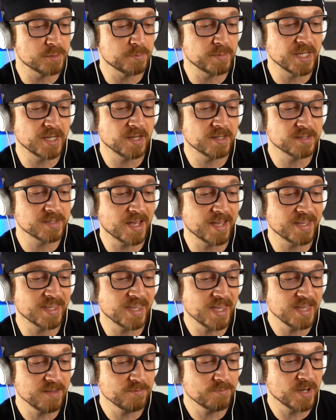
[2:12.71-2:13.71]
because I
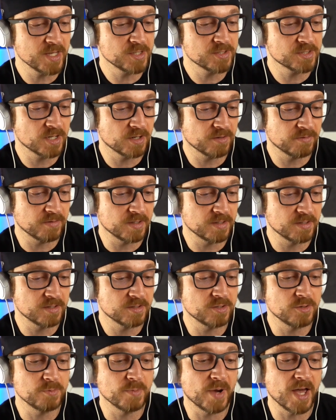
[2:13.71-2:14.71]
gave my servant
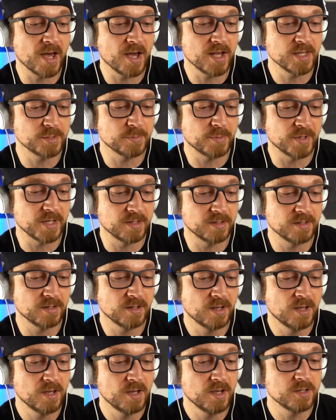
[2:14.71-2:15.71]
to my husband."
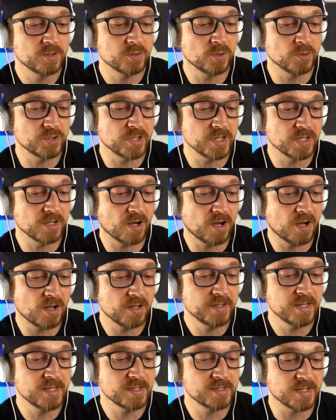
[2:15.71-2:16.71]
So she
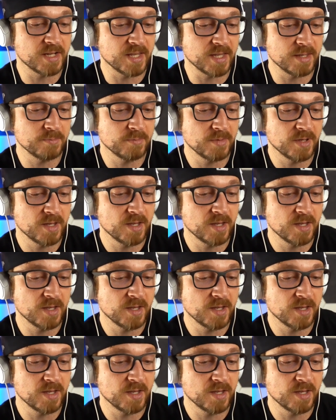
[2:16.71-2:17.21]
called his name